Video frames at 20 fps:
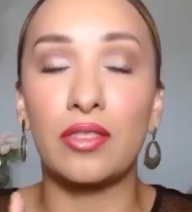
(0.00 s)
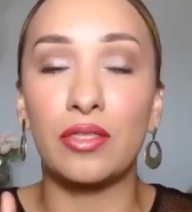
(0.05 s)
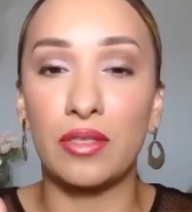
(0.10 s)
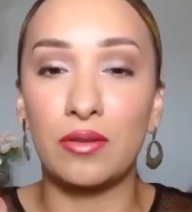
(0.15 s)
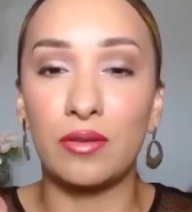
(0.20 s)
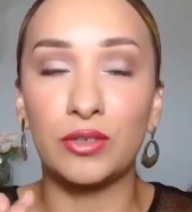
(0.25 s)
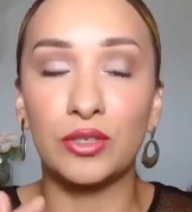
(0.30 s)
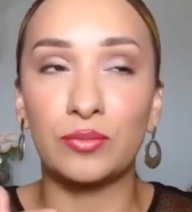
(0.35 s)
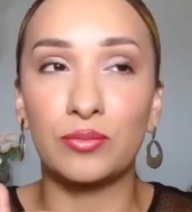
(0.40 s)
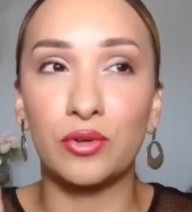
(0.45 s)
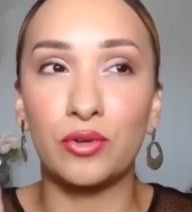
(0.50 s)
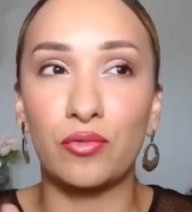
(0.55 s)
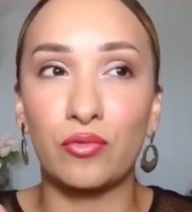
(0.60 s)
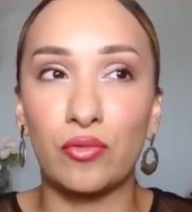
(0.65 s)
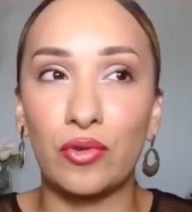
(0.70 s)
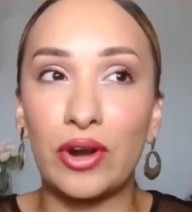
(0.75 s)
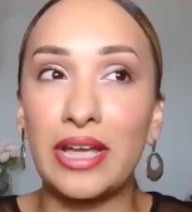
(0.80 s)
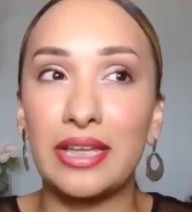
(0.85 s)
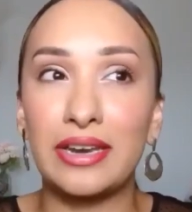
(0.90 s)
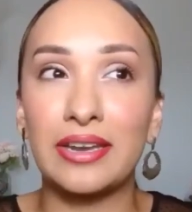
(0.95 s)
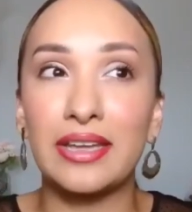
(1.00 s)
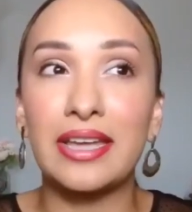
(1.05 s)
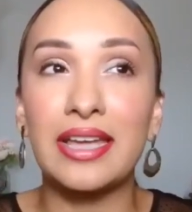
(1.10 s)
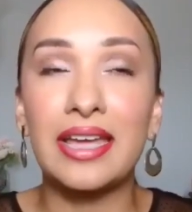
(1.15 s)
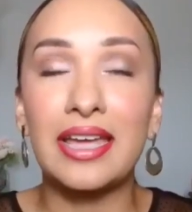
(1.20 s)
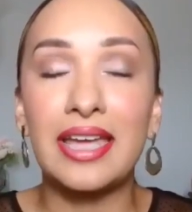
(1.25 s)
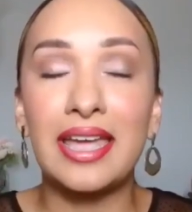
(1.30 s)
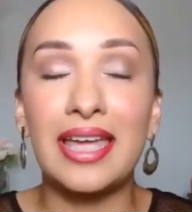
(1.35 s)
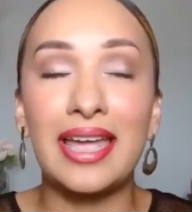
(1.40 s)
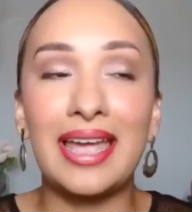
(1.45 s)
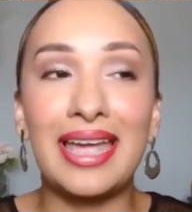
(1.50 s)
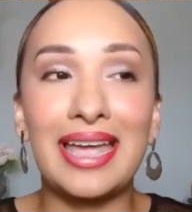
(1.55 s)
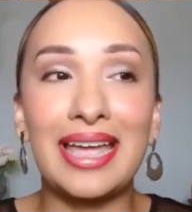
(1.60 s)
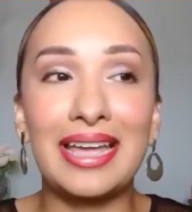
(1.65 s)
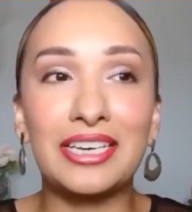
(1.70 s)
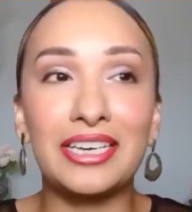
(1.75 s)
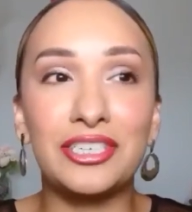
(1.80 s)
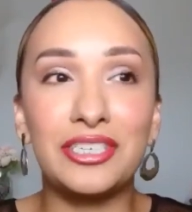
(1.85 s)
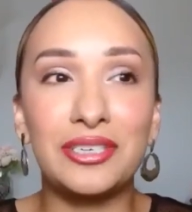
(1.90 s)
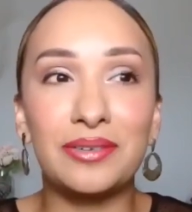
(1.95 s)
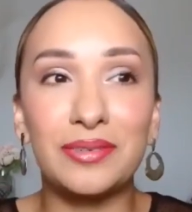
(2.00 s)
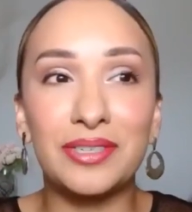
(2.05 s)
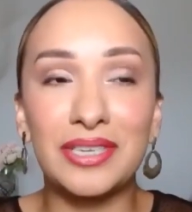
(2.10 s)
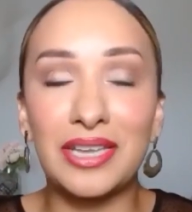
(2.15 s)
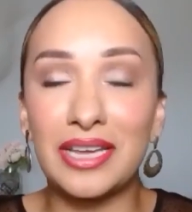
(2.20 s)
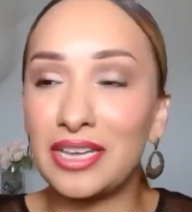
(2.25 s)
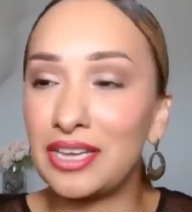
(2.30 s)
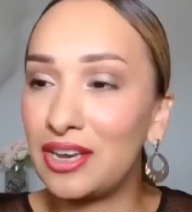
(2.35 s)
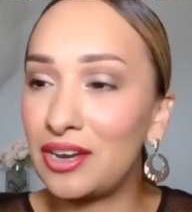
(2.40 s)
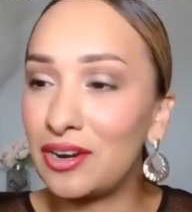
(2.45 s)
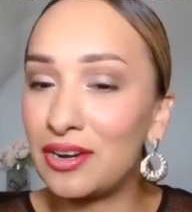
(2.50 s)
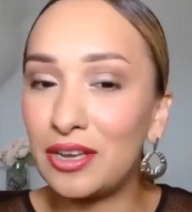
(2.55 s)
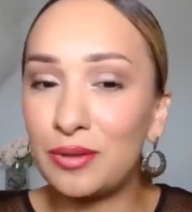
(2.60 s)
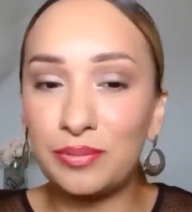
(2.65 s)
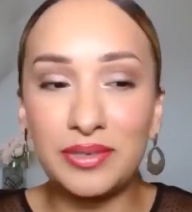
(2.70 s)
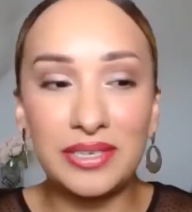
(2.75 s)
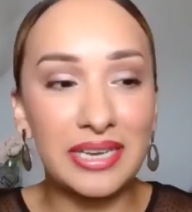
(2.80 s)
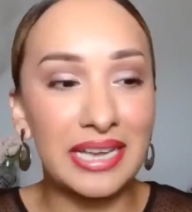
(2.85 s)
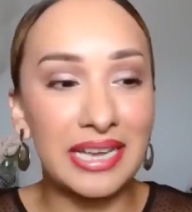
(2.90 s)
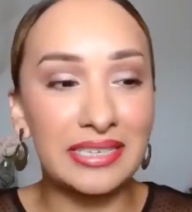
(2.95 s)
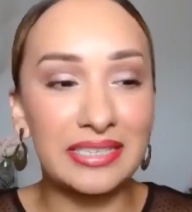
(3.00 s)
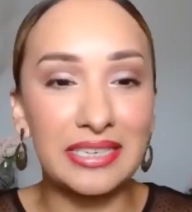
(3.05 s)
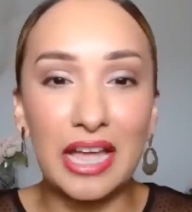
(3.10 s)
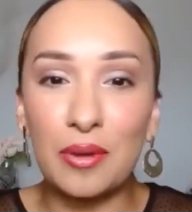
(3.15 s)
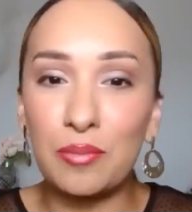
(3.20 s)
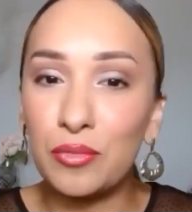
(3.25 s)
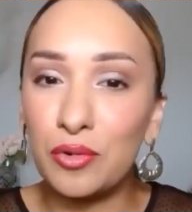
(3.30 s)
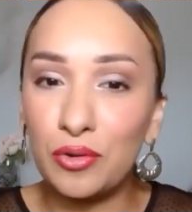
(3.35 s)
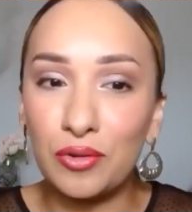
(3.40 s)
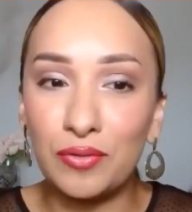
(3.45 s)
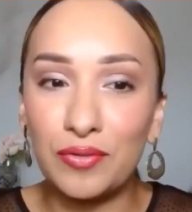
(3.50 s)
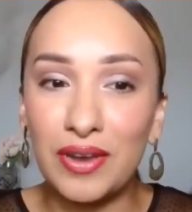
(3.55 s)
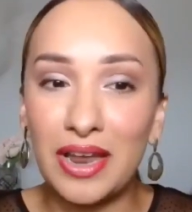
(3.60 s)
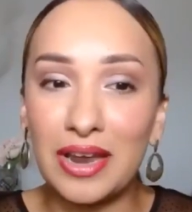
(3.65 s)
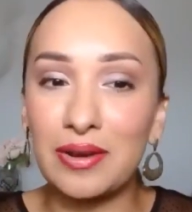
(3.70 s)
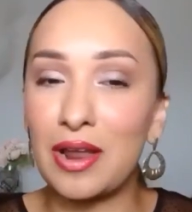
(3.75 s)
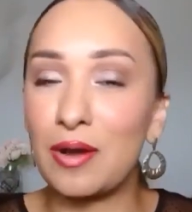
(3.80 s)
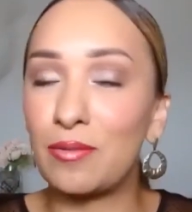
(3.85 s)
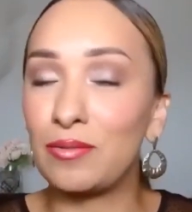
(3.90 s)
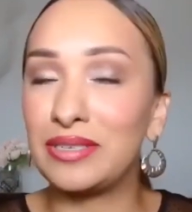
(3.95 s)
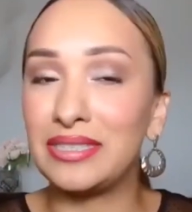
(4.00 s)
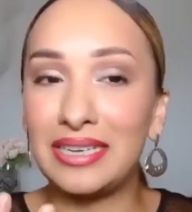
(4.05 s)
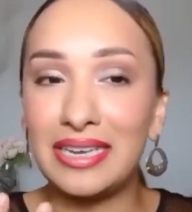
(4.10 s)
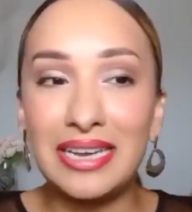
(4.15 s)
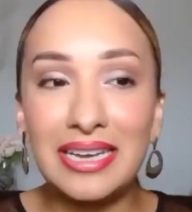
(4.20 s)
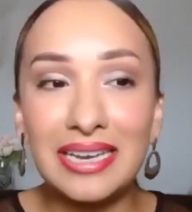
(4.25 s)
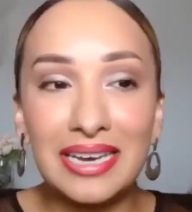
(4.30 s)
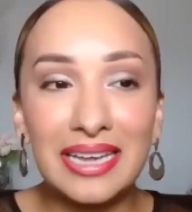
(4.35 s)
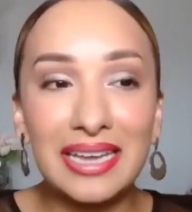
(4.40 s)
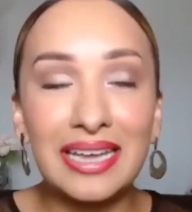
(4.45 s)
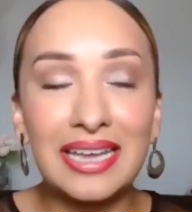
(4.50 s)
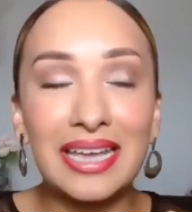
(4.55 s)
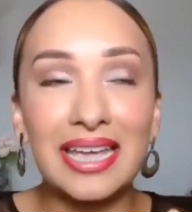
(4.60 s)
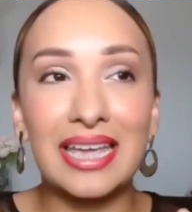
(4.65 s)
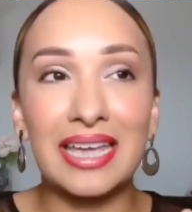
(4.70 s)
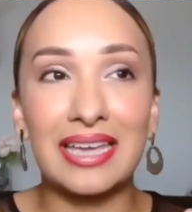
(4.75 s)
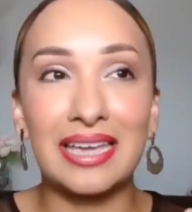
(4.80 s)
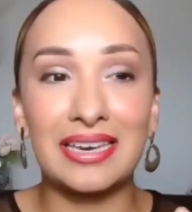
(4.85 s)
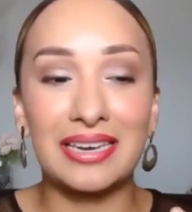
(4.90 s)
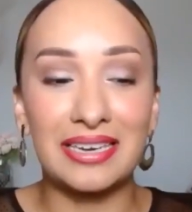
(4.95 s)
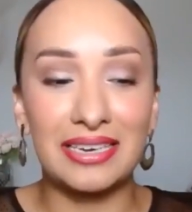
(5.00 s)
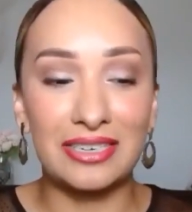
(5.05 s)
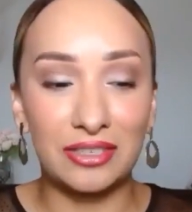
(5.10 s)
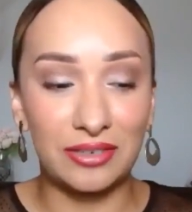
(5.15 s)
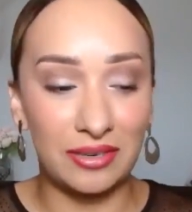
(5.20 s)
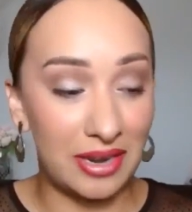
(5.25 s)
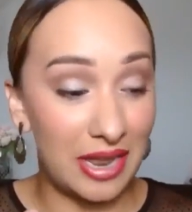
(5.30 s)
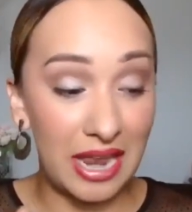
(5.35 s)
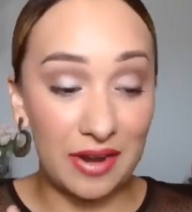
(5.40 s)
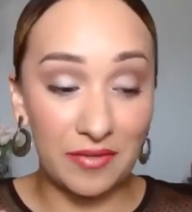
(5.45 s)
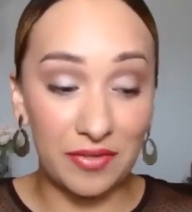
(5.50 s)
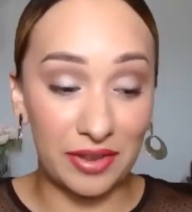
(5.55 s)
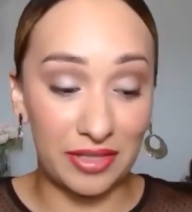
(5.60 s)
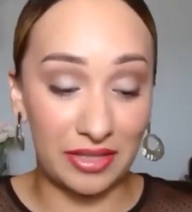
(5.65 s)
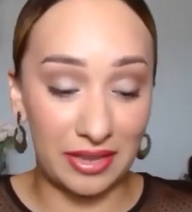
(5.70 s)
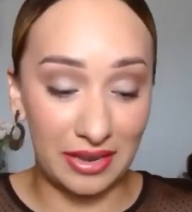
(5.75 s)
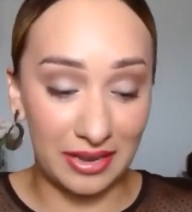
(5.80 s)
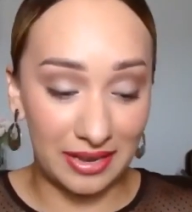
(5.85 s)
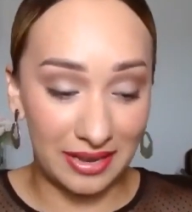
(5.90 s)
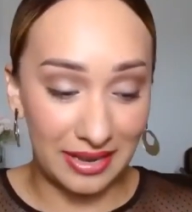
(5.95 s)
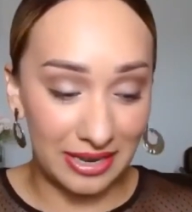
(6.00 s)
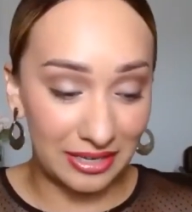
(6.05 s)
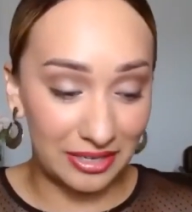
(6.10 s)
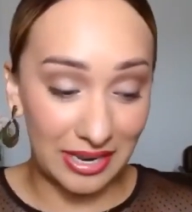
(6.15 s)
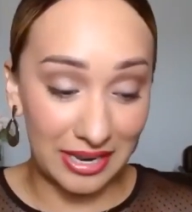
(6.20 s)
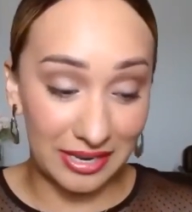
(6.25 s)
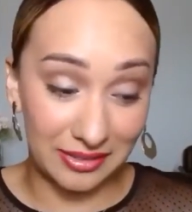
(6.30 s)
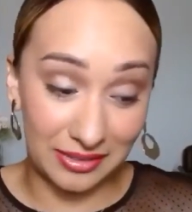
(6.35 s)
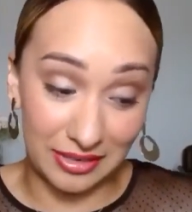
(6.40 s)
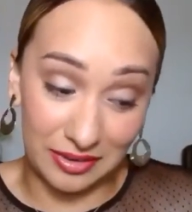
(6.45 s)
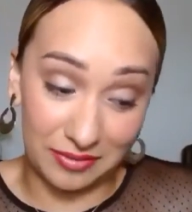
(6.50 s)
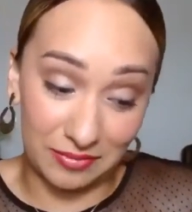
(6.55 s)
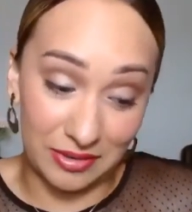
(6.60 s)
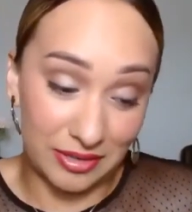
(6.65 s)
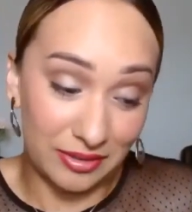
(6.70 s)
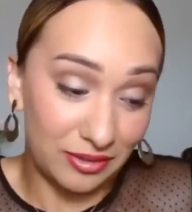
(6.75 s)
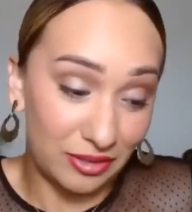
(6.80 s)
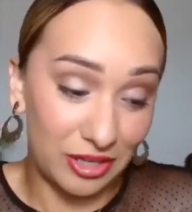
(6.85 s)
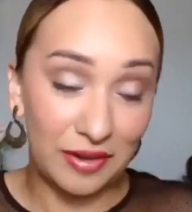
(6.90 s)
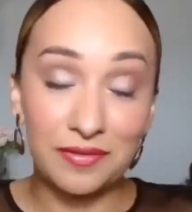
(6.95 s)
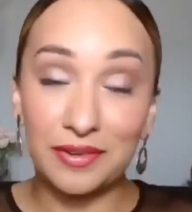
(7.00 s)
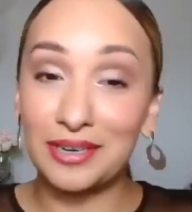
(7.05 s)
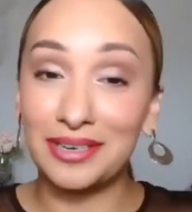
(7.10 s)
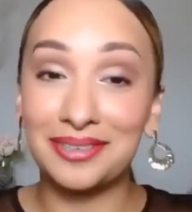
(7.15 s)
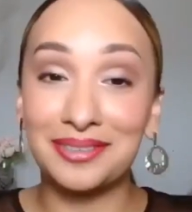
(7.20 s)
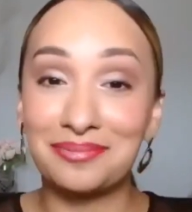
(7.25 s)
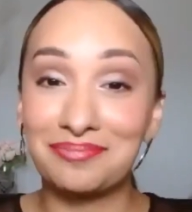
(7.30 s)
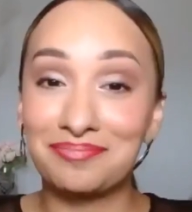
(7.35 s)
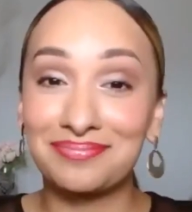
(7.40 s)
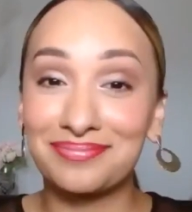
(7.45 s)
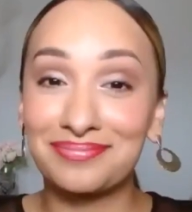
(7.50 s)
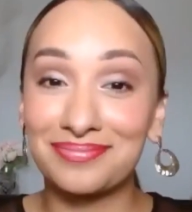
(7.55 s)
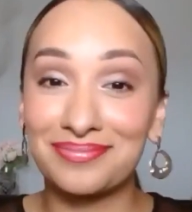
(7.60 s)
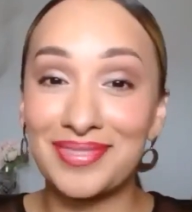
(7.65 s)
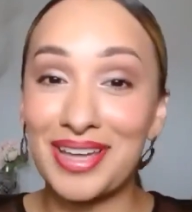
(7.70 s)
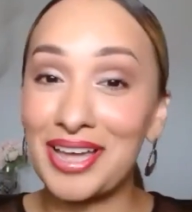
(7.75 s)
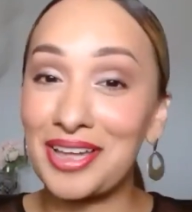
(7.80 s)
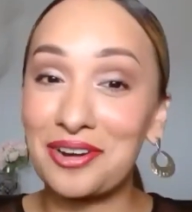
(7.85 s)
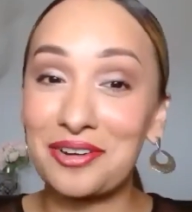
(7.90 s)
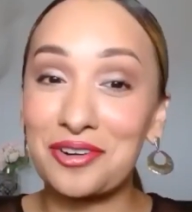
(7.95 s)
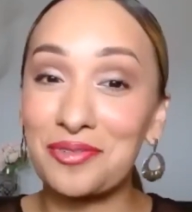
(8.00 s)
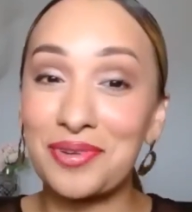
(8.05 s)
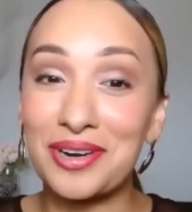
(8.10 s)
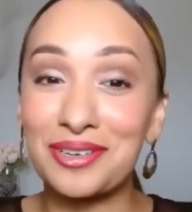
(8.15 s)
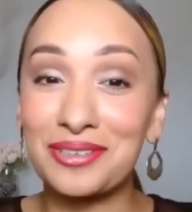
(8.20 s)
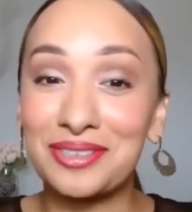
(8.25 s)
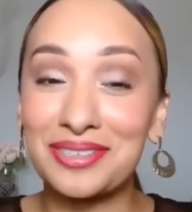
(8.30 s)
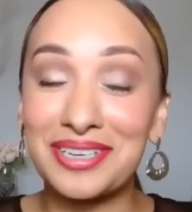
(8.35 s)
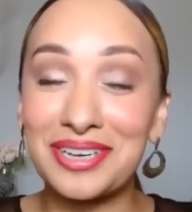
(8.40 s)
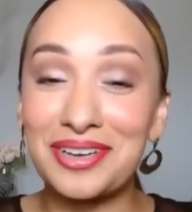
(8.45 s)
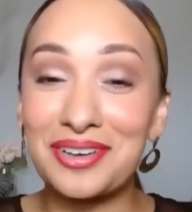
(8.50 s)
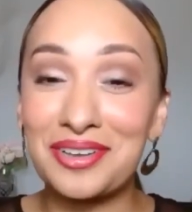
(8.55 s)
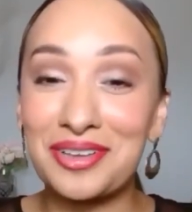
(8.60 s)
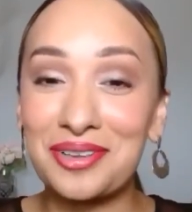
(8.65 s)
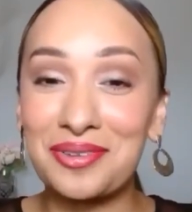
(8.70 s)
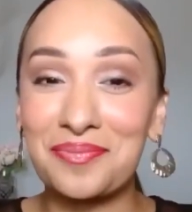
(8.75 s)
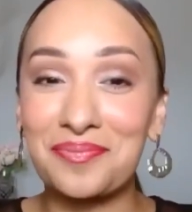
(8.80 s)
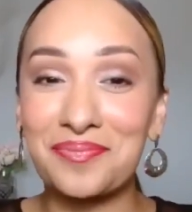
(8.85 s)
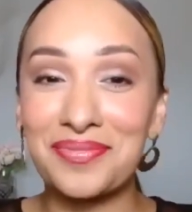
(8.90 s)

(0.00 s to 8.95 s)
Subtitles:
it was more red. And she was like, your lipstick has not moved. And I was eating and everything. And I was like, well, JAFRA, I don't know what else to tell you.